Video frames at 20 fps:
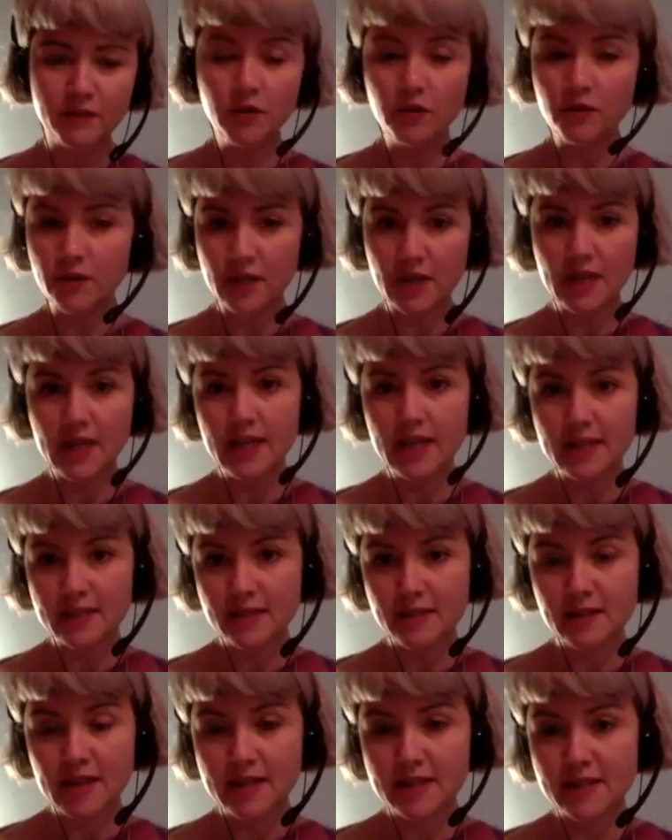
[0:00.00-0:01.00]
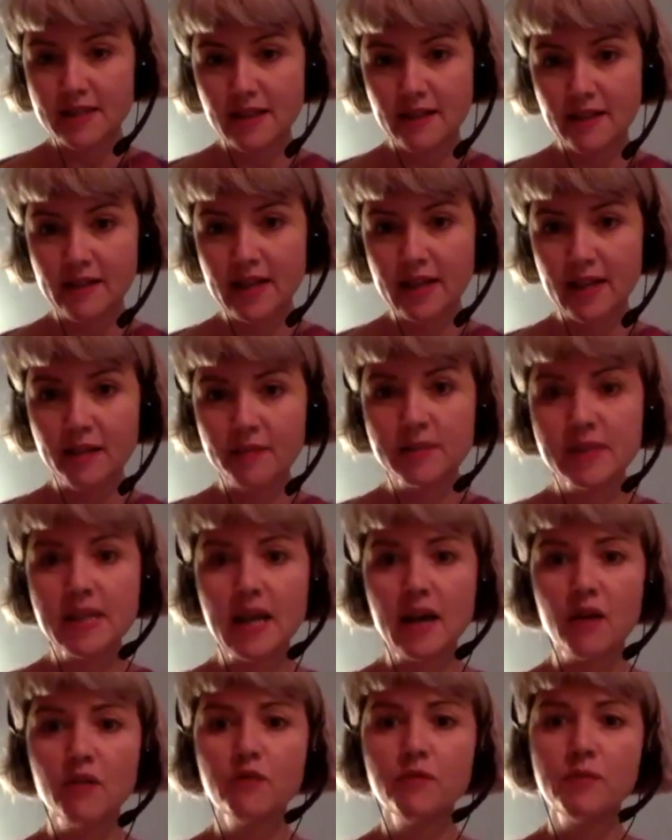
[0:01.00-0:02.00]
Not that he is necessarily
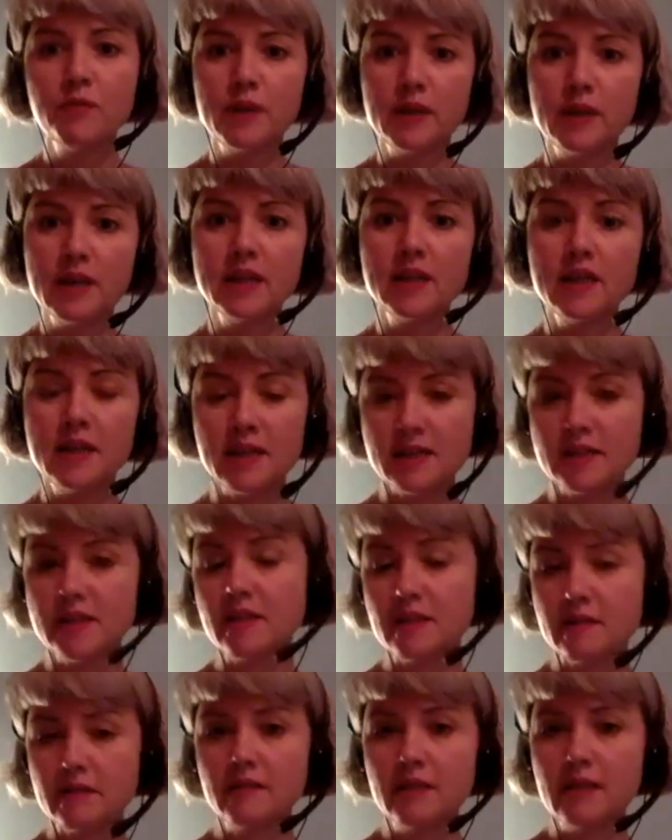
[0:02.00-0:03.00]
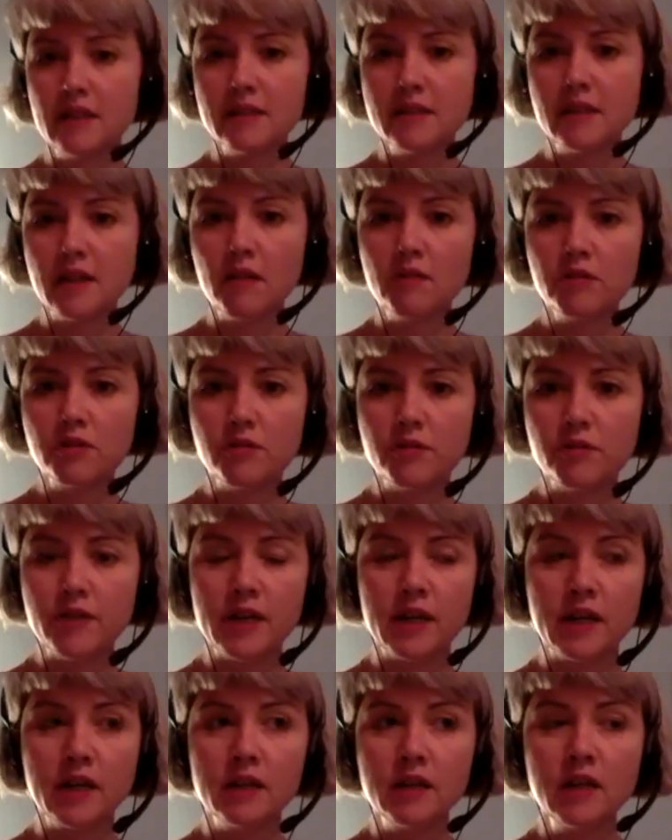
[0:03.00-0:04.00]
himself, but it, it's a it's a cultural
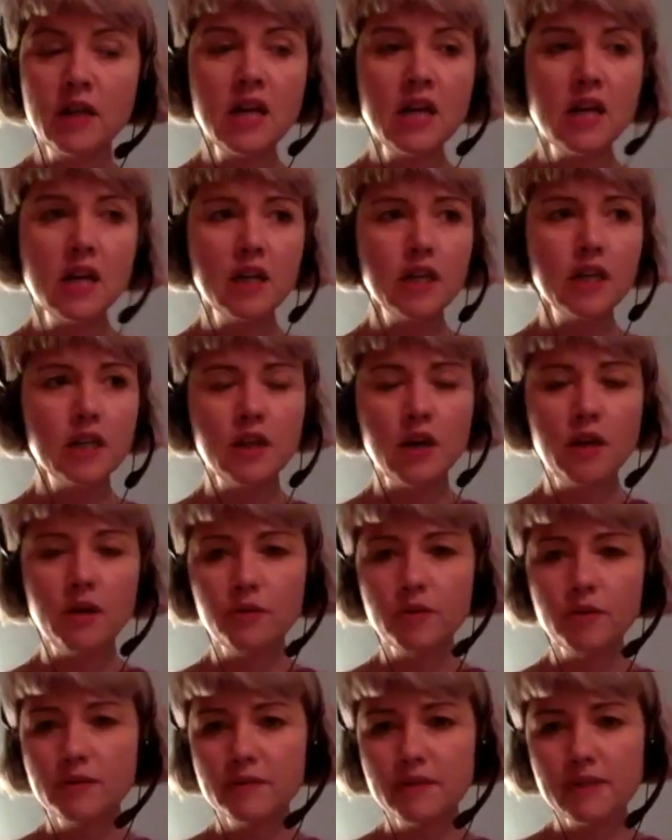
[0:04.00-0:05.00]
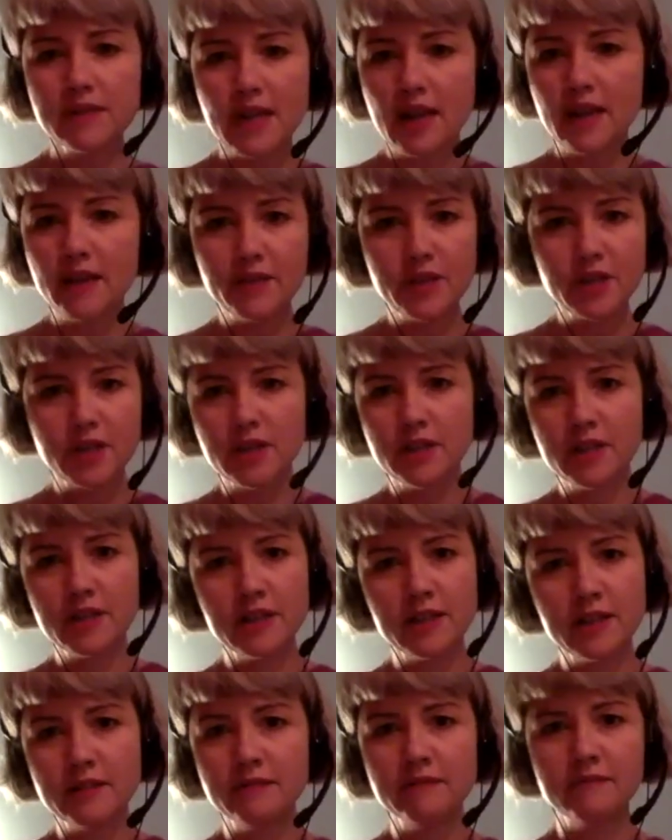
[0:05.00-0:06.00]
thing. And you know, with
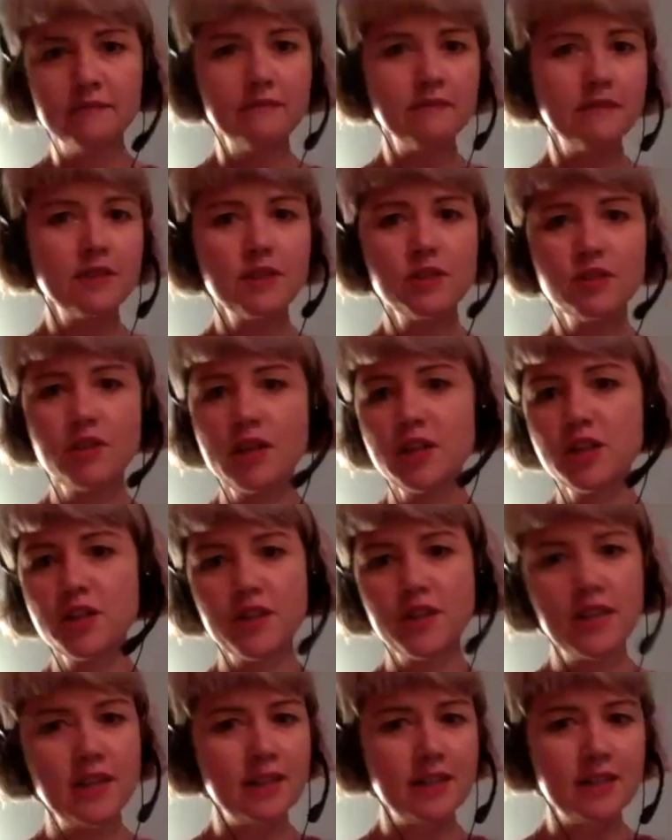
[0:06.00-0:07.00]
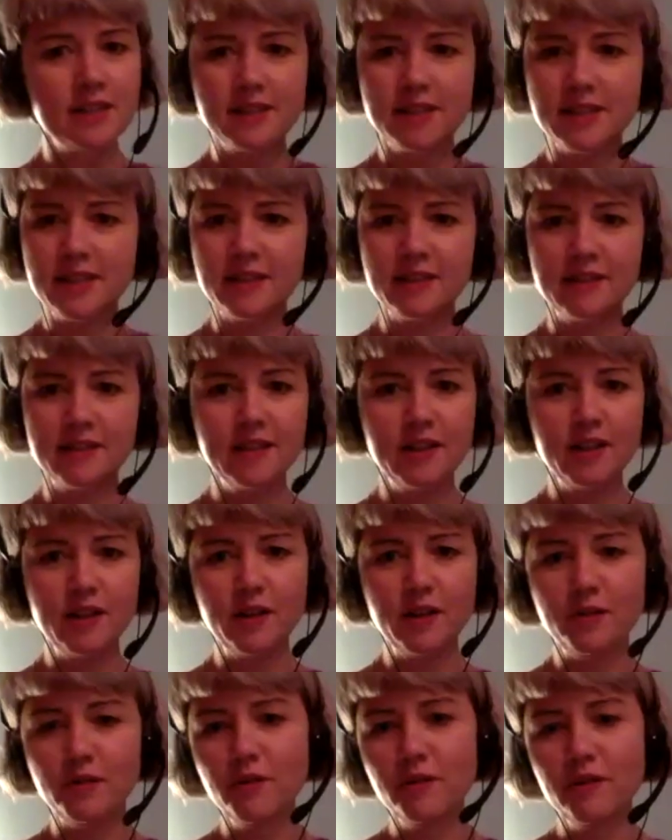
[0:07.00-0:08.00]
television and Stranger Things, and you
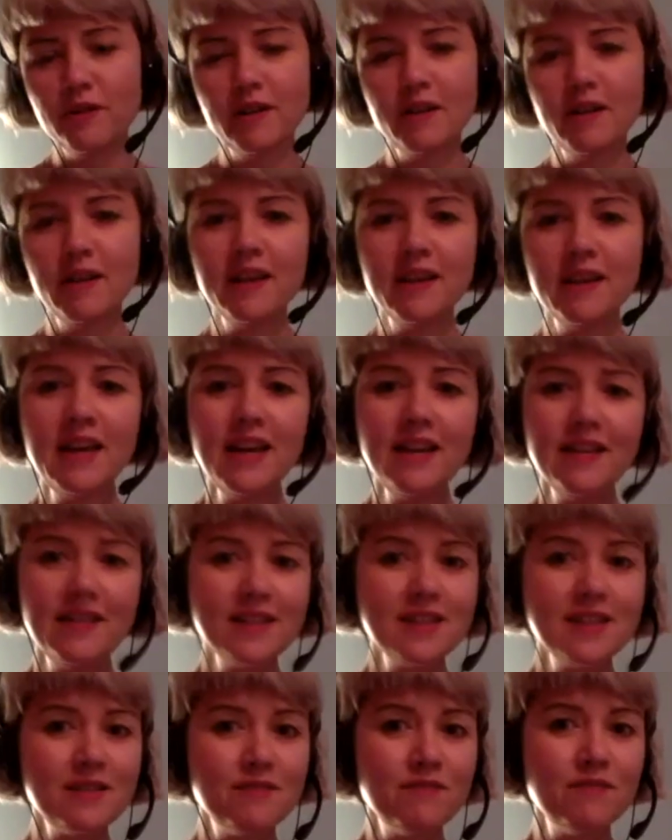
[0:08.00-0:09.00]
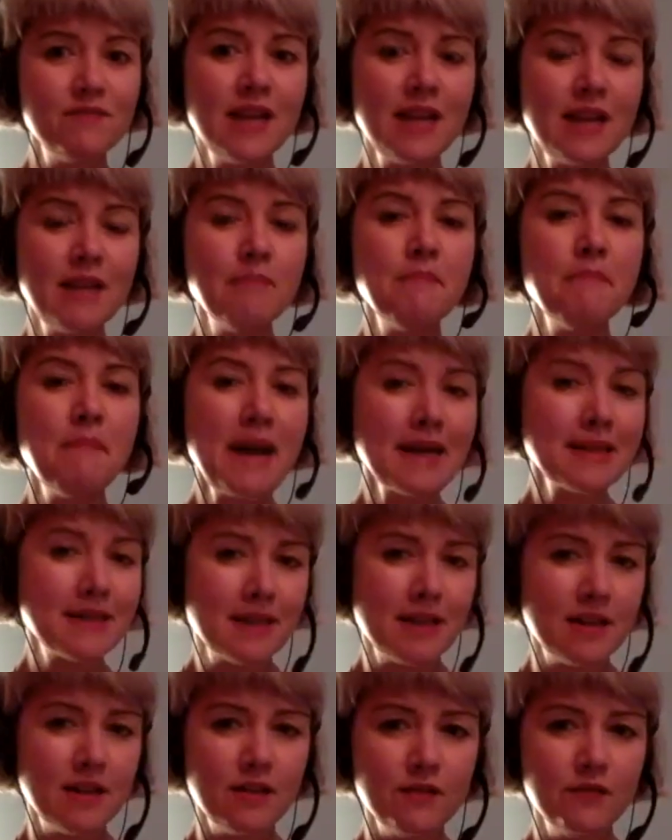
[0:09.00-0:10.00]
know, it, eh, this is really
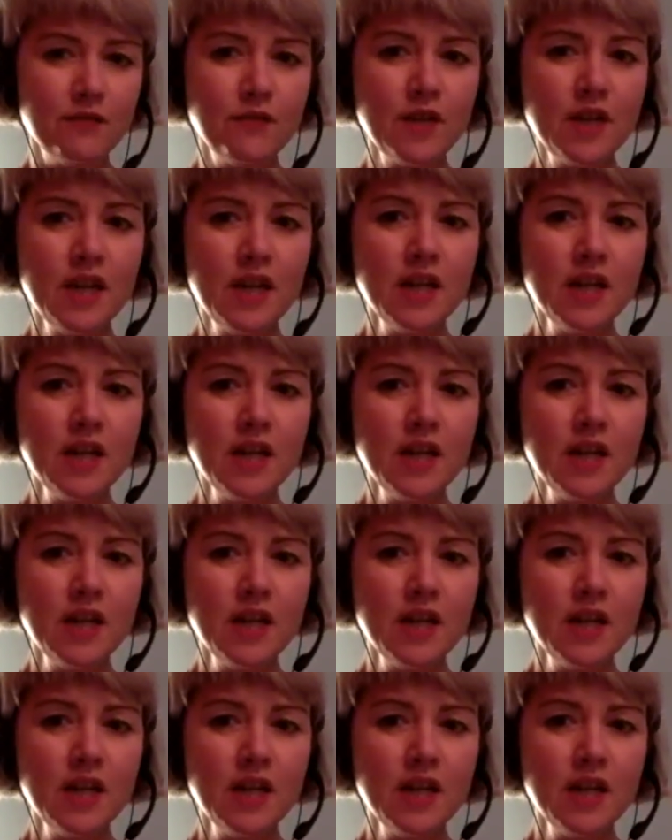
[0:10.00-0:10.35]
massive.